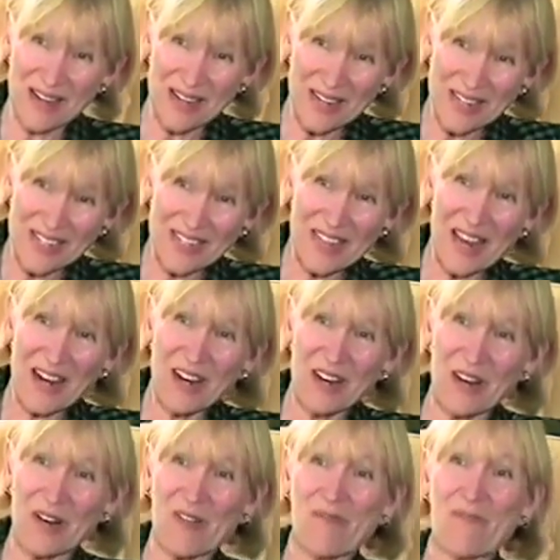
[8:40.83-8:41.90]

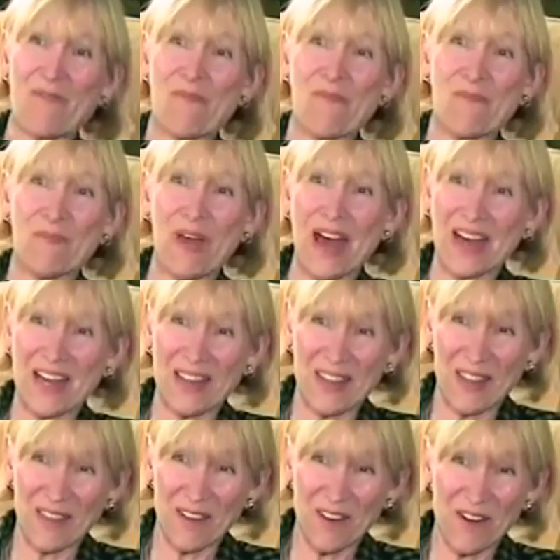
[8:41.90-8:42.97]
senator back in the
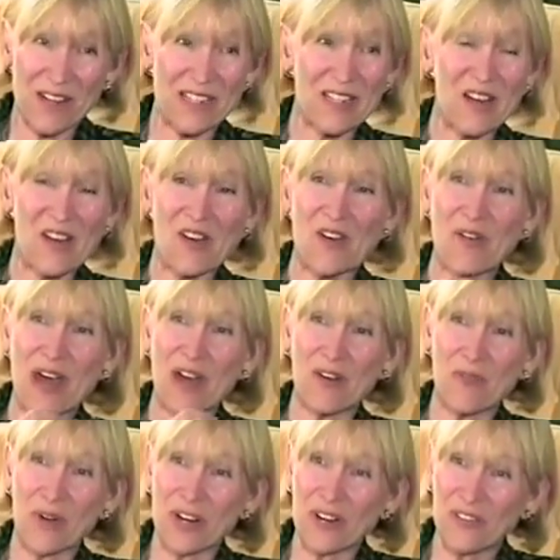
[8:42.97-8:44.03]
30s, who had a
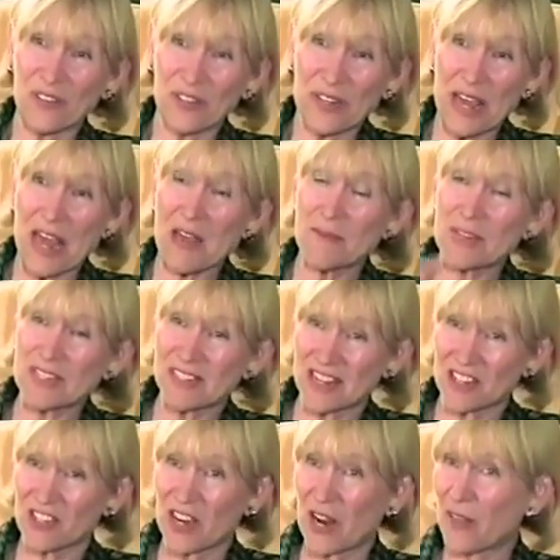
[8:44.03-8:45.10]
wonderful name. It's like
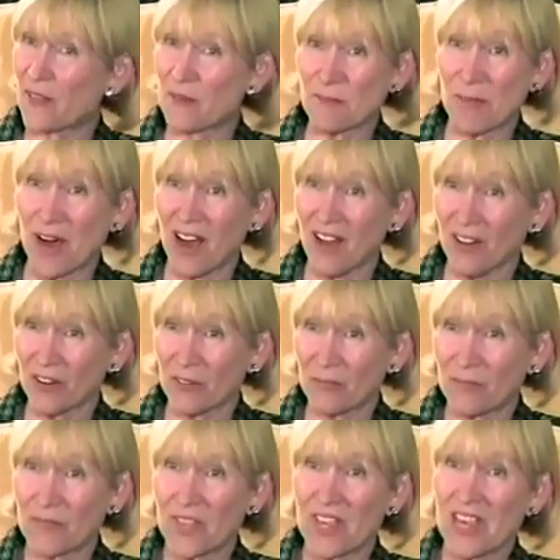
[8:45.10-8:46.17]
Jonathan Pollard.
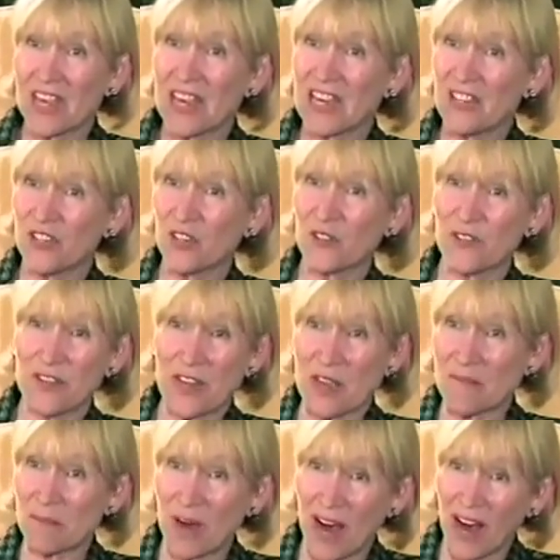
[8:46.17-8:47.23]
He took the
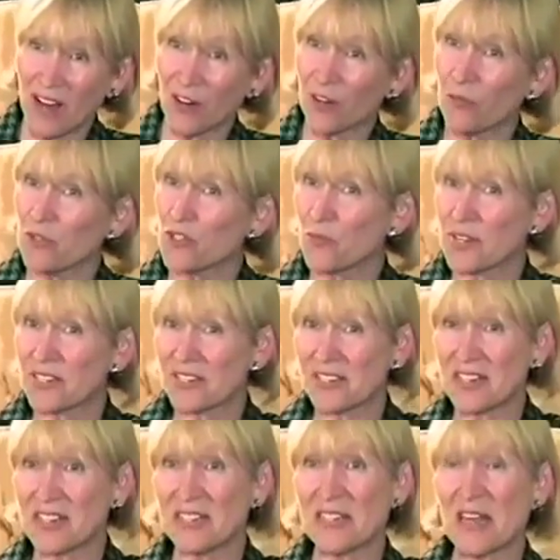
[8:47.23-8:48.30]
name Pollard, which wasn't
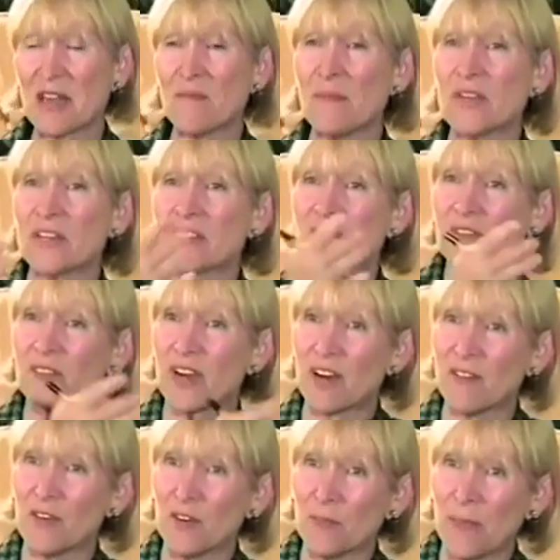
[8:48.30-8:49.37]
his name, because of
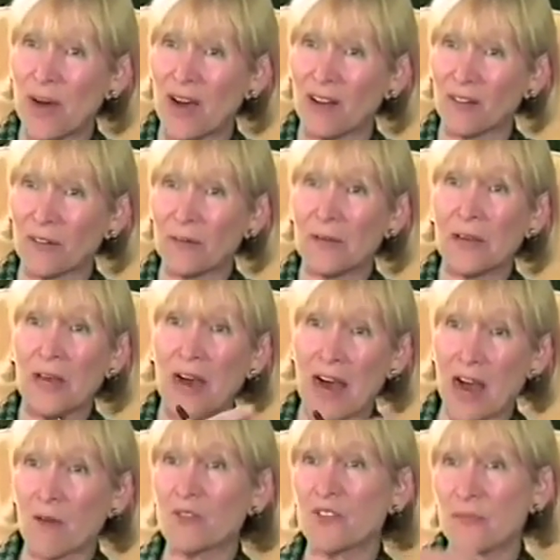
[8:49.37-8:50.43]
Governor Pollard.
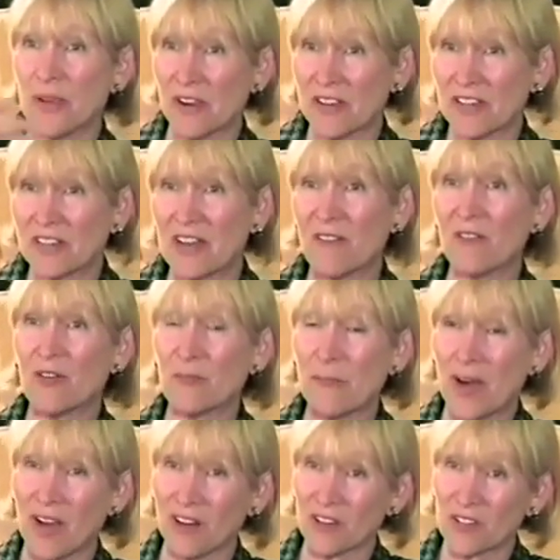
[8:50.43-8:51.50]
I was married to Governor
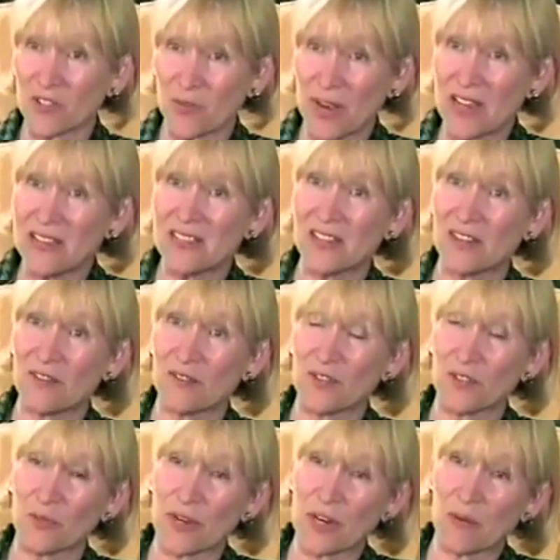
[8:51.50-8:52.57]
Pollard's grandson for
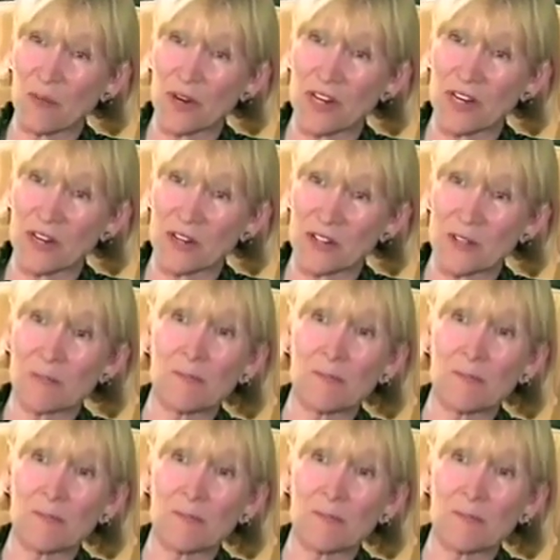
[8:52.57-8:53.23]
21 years.